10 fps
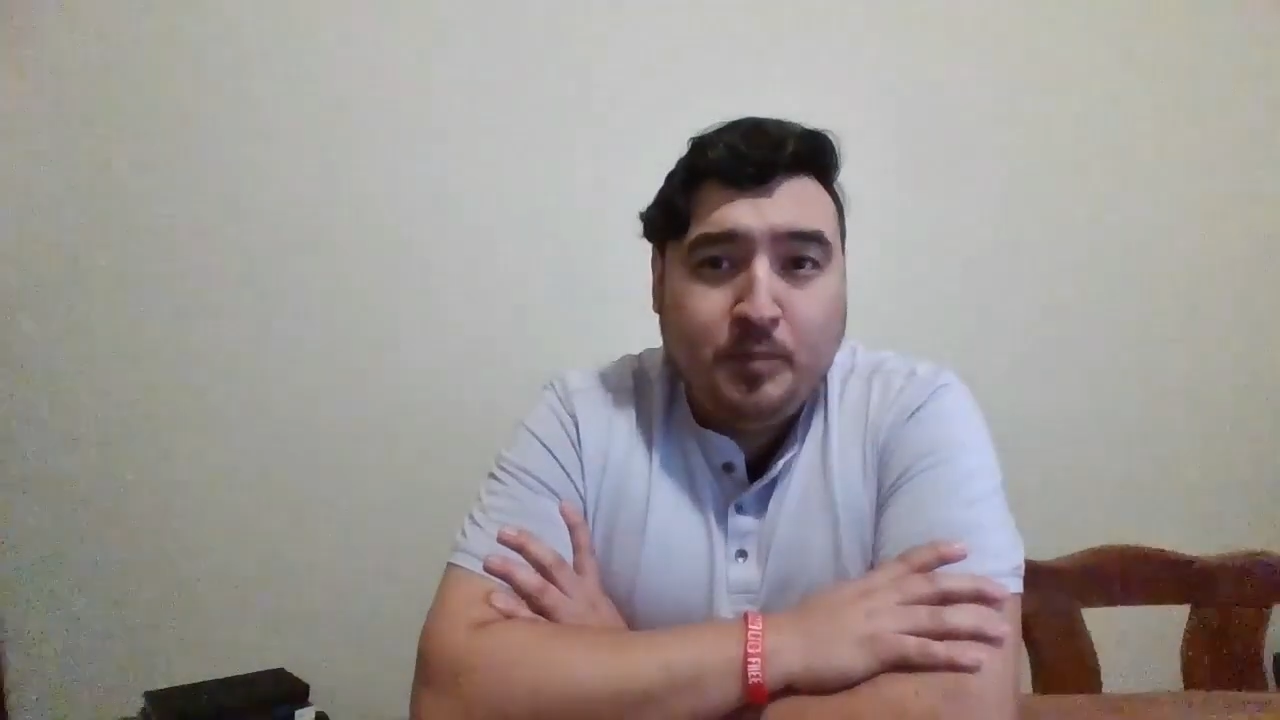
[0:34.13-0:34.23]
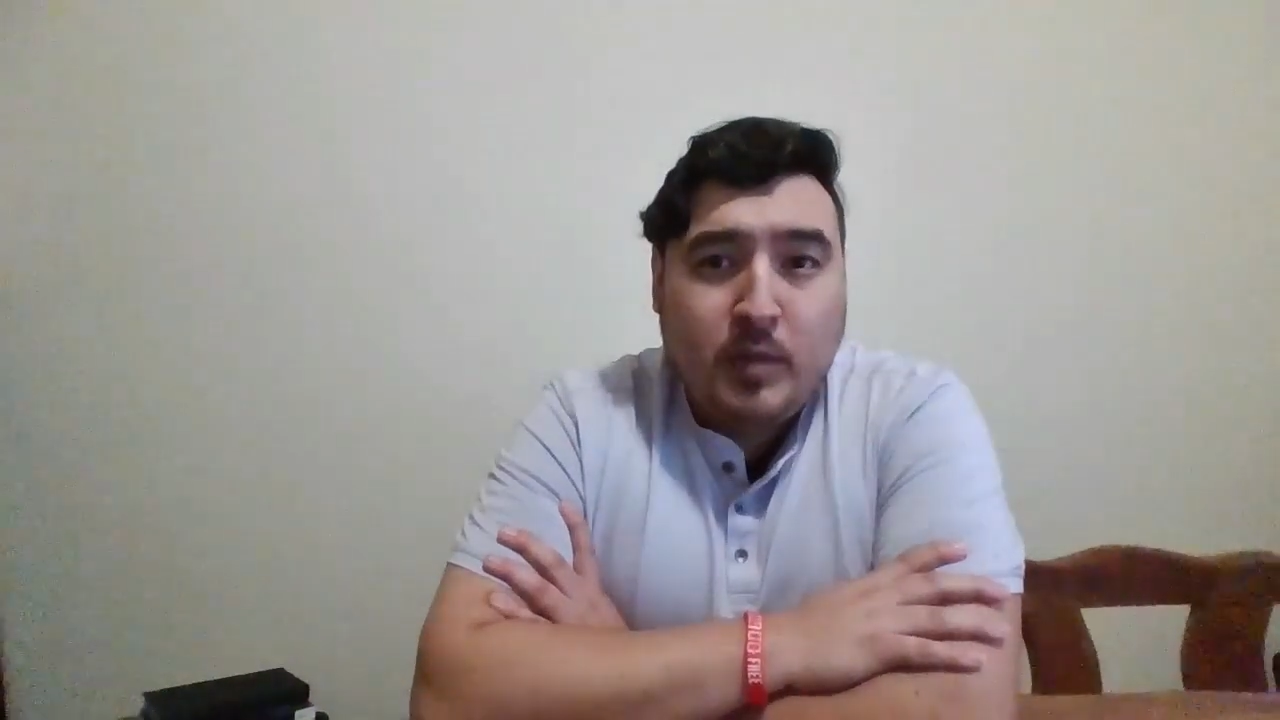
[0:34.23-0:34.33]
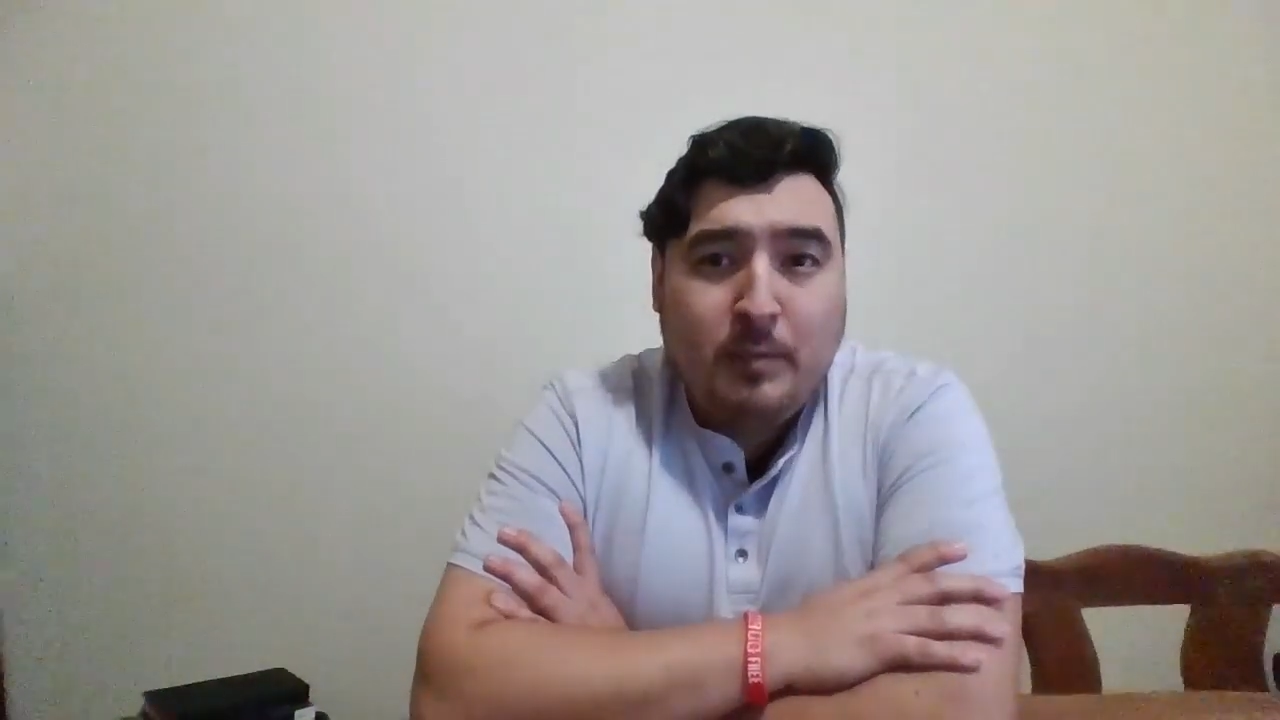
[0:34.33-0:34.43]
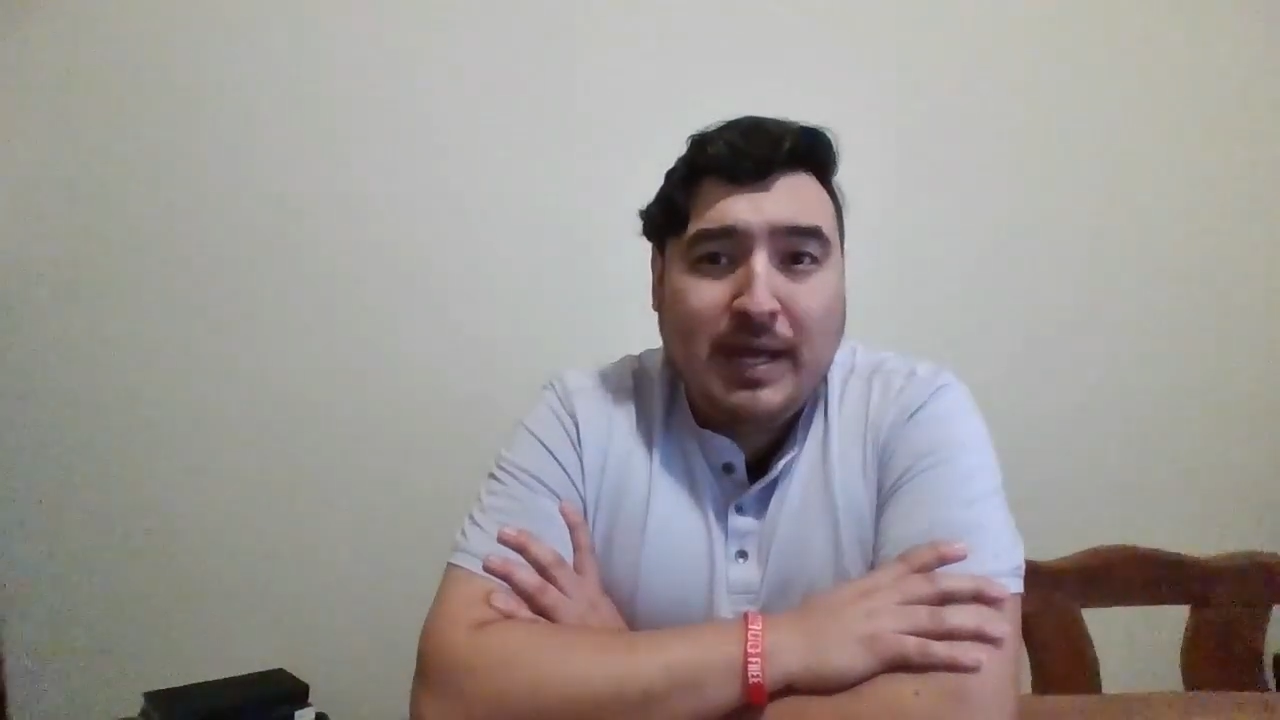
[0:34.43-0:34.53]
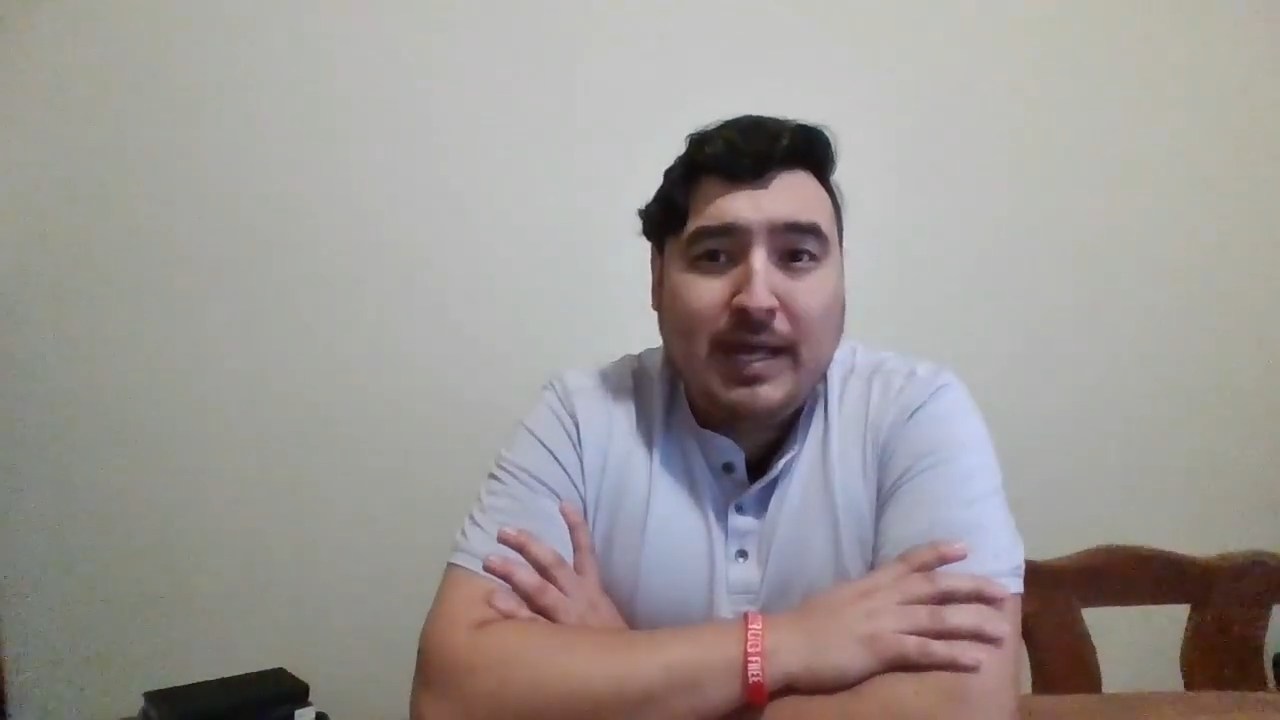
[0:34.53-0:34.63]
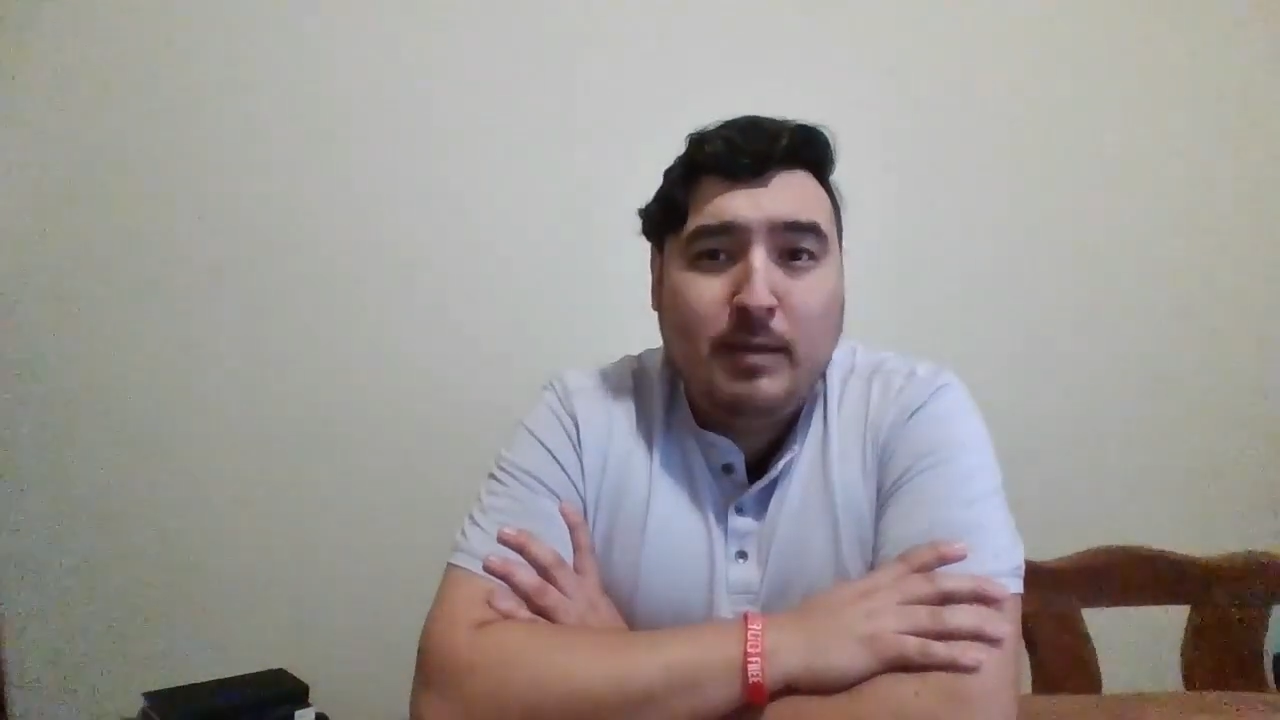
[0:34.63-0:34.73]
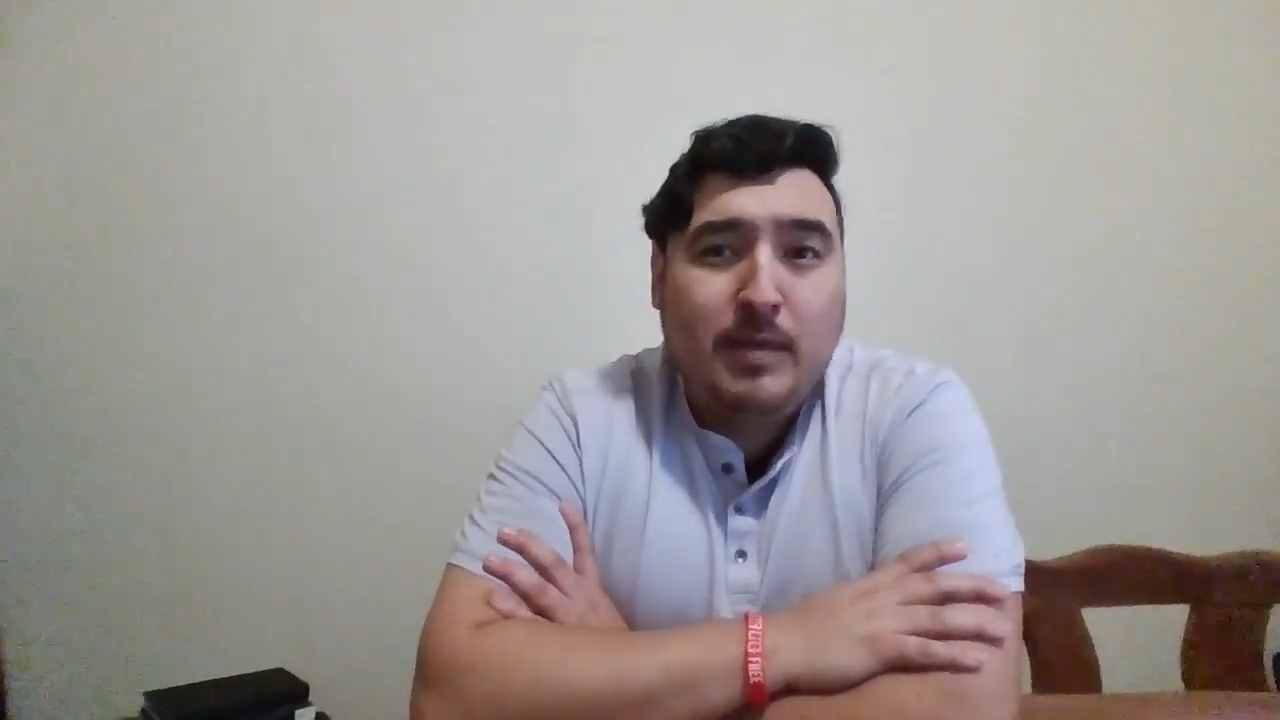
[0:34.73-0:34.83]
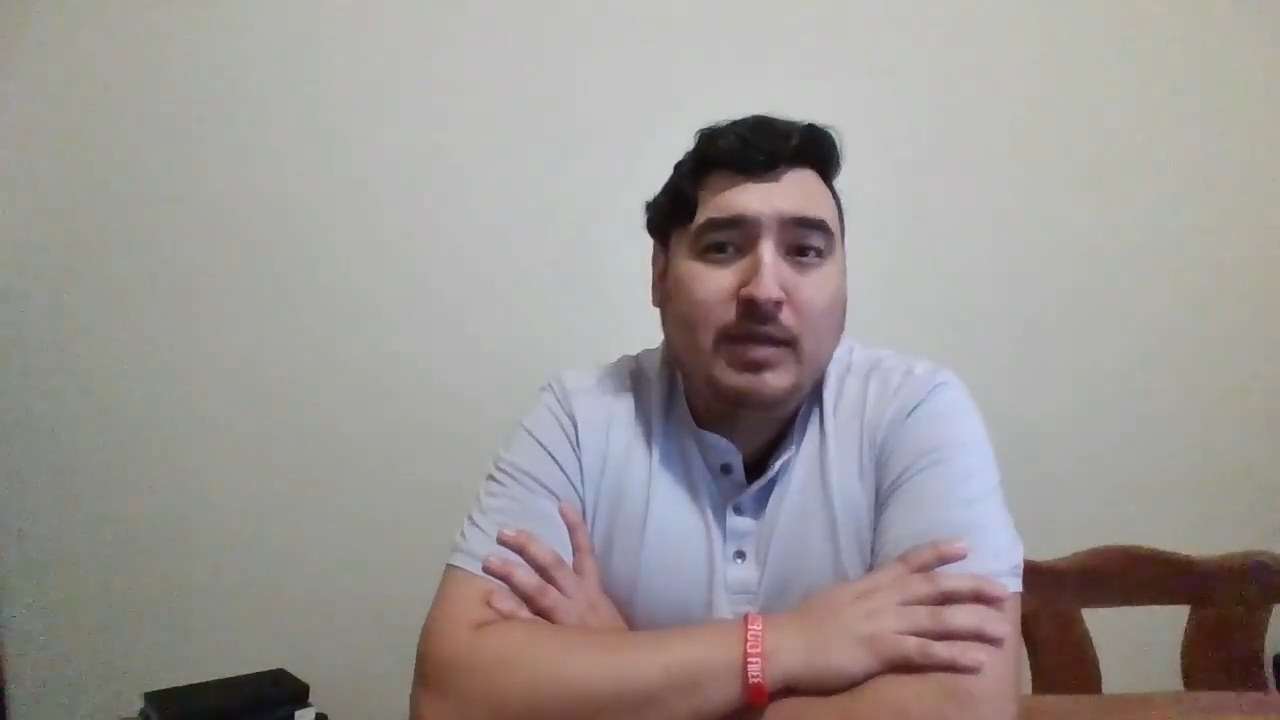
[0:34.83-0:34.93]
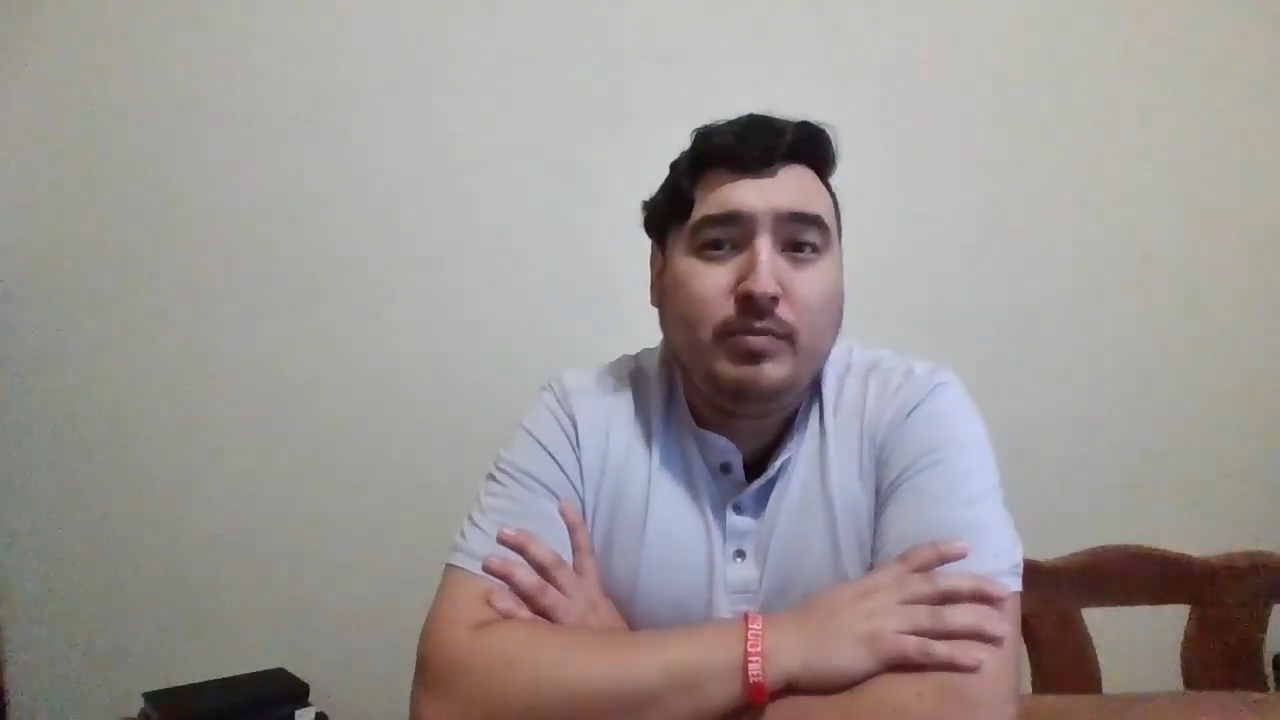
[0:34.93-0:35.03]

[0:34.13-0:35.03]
My main